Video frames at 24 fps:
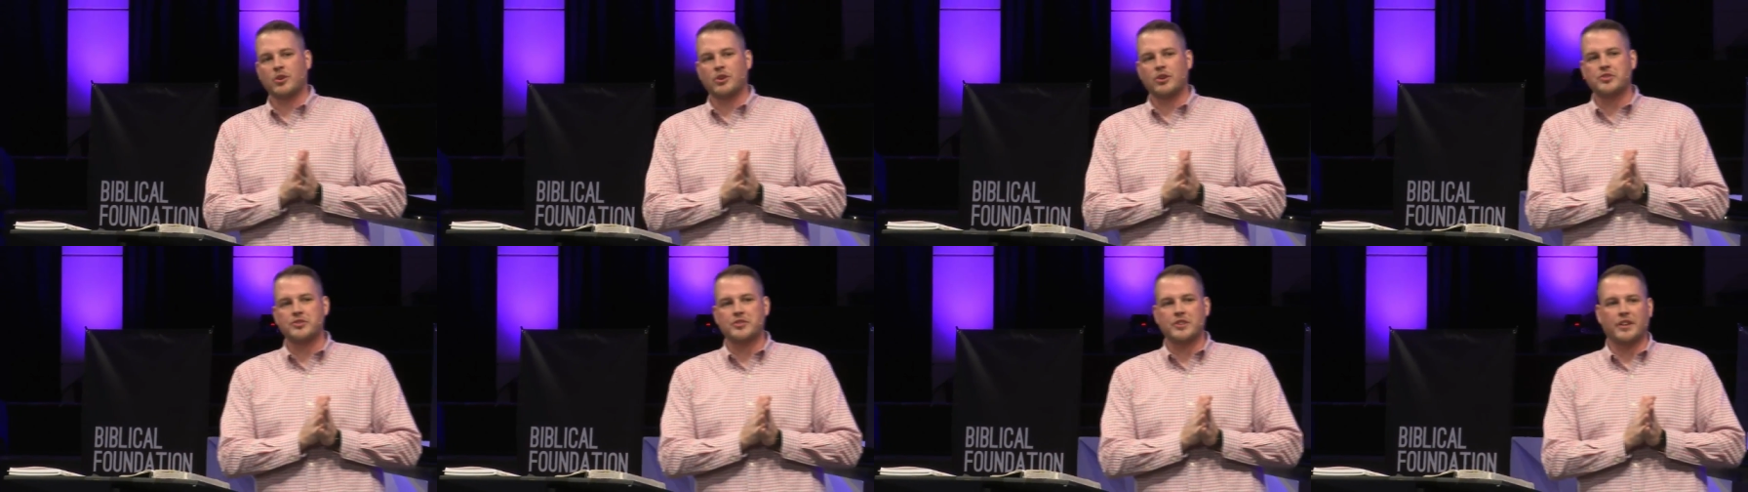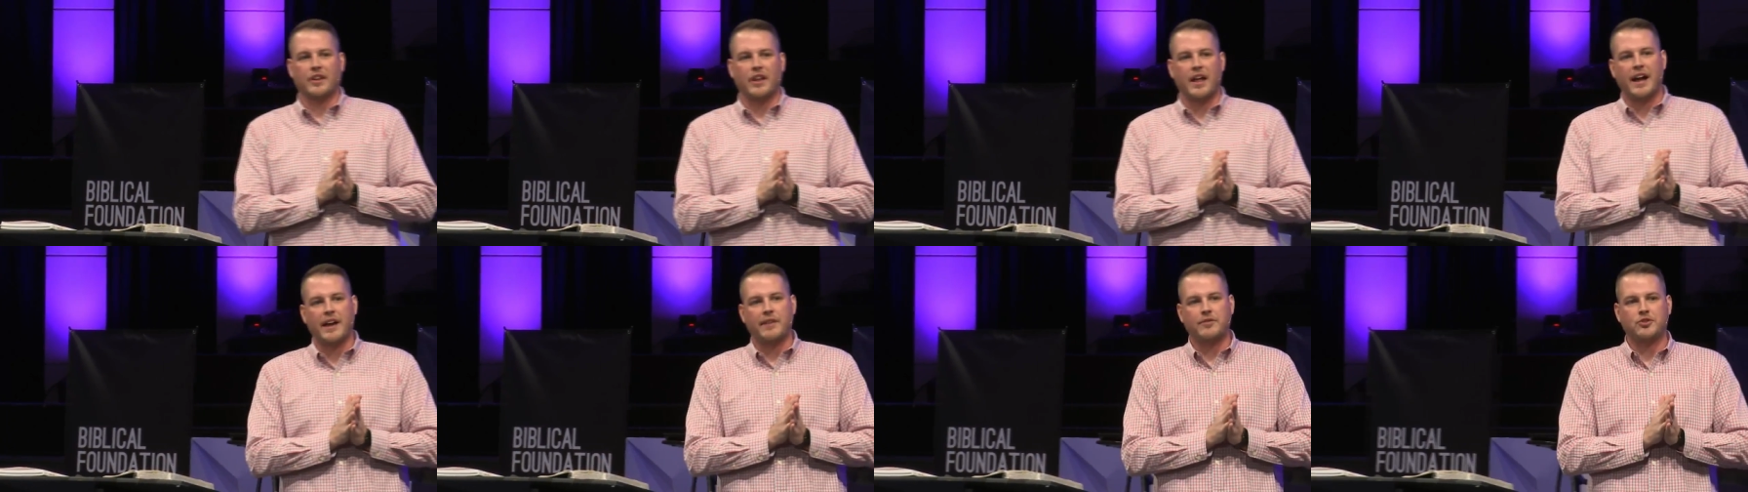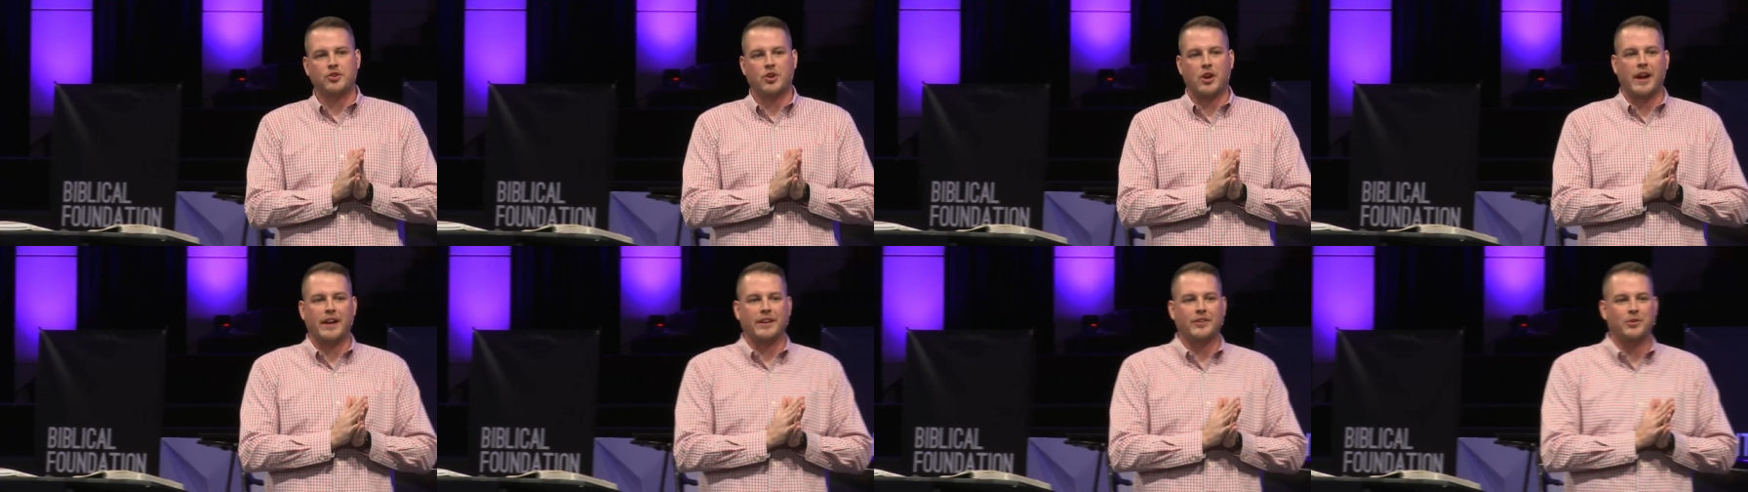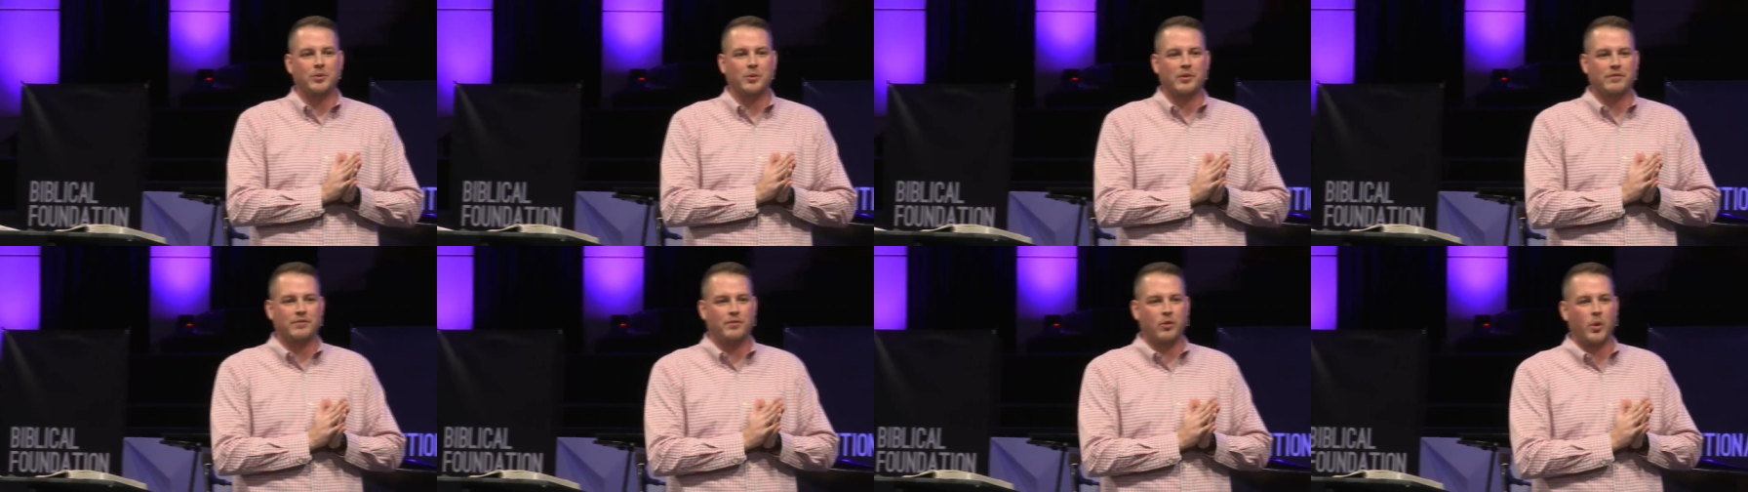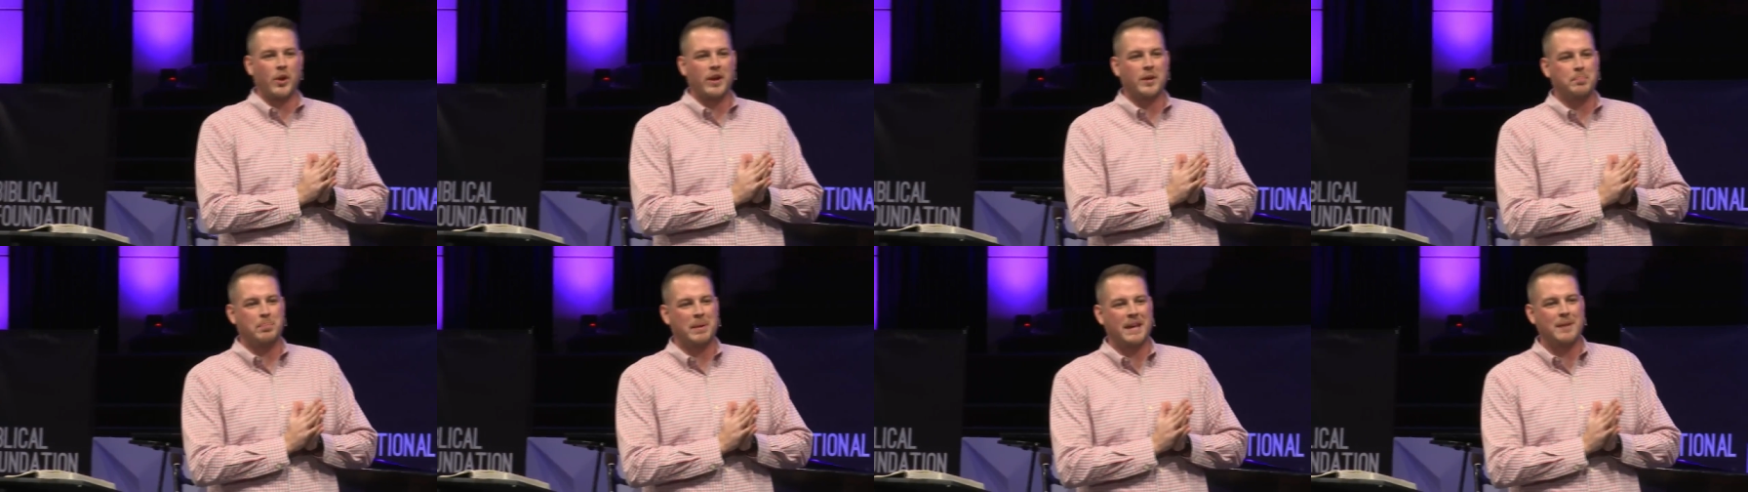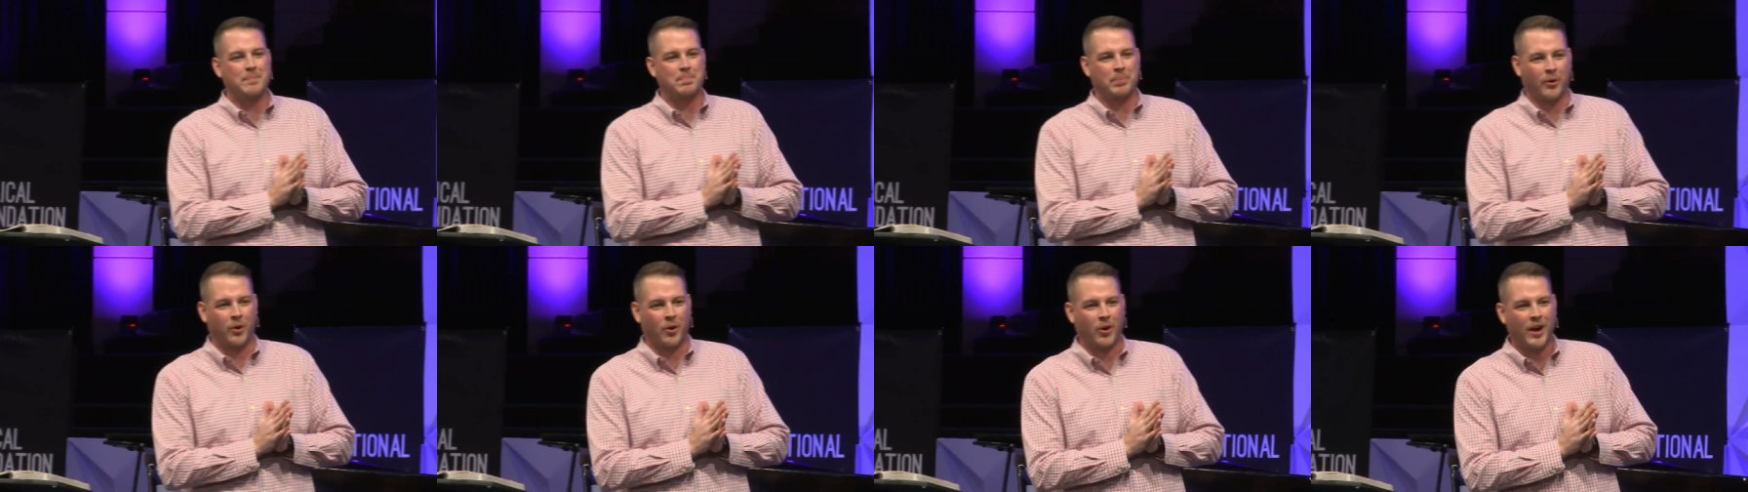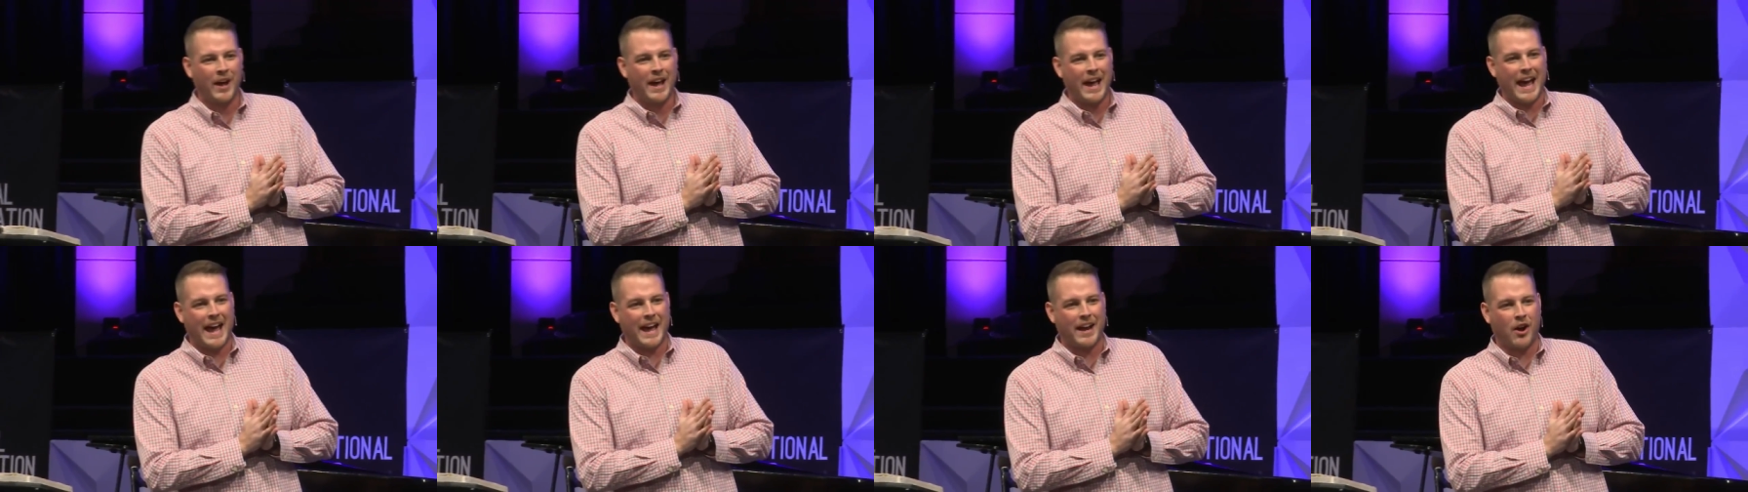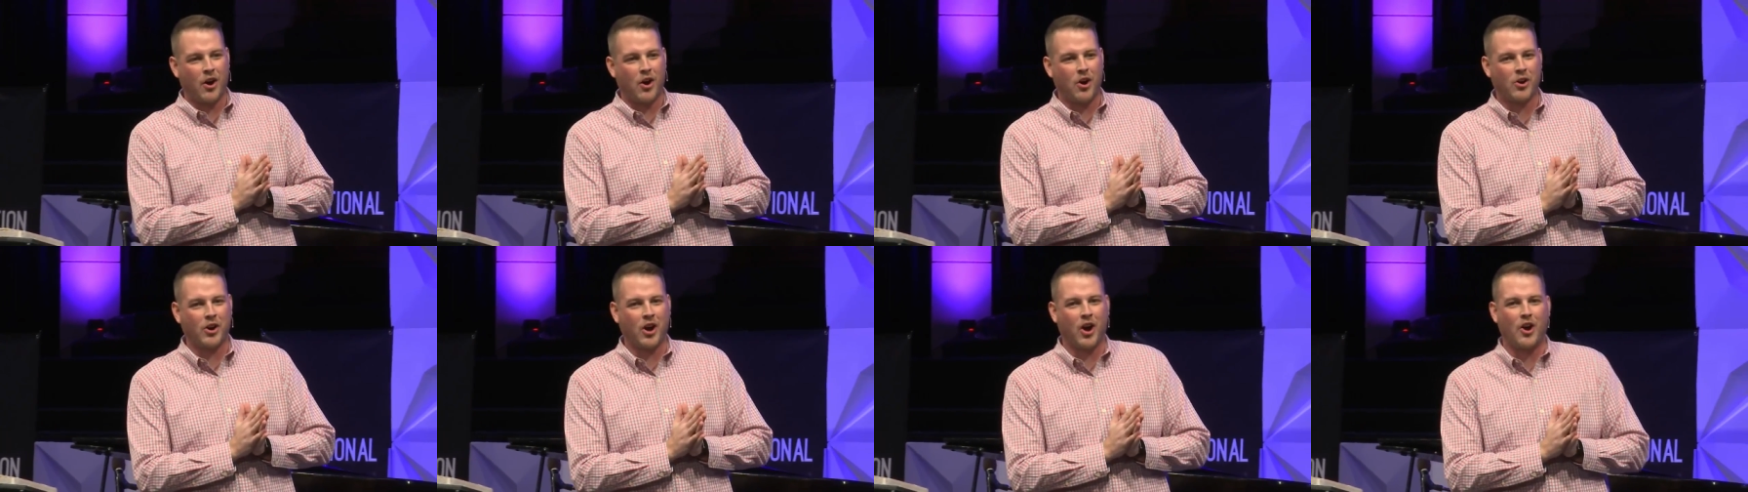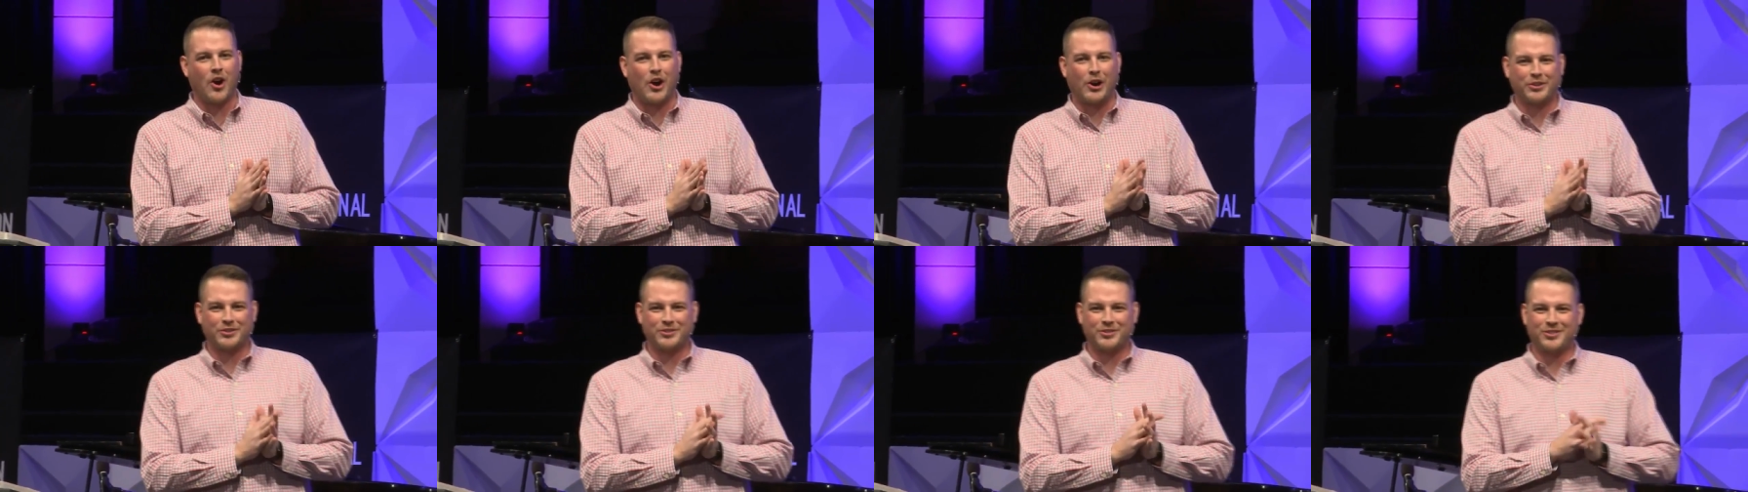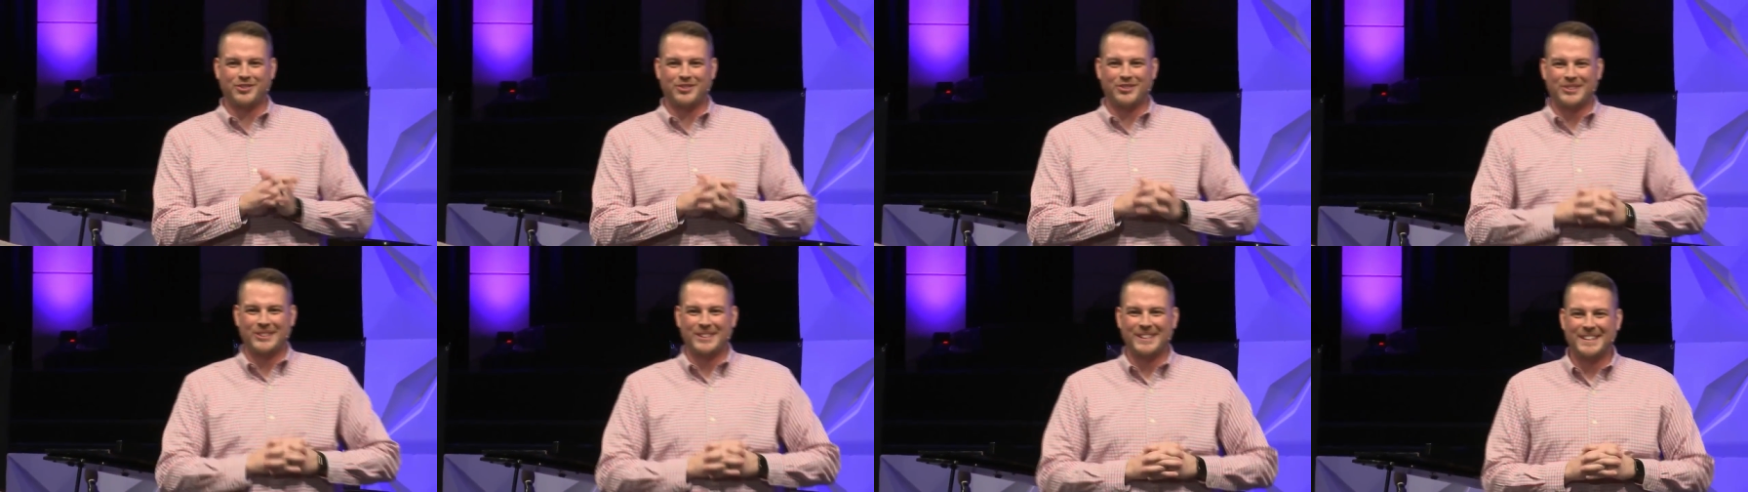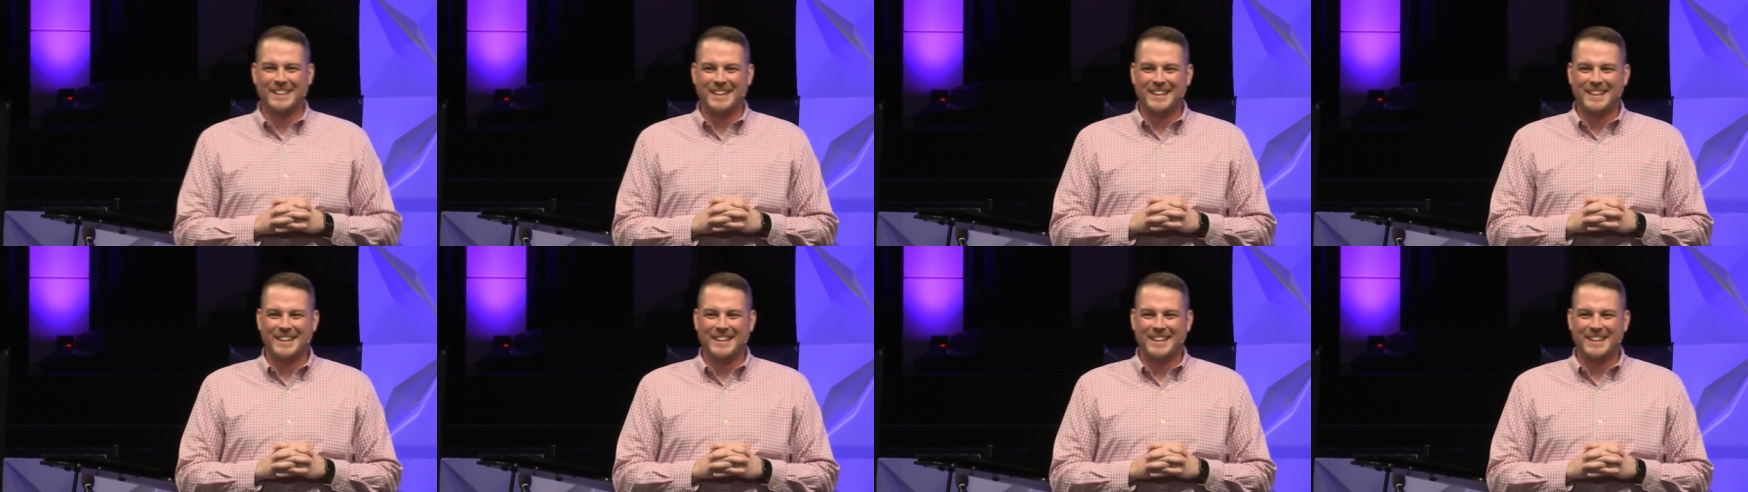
Christian life trying to avoid people at all costs.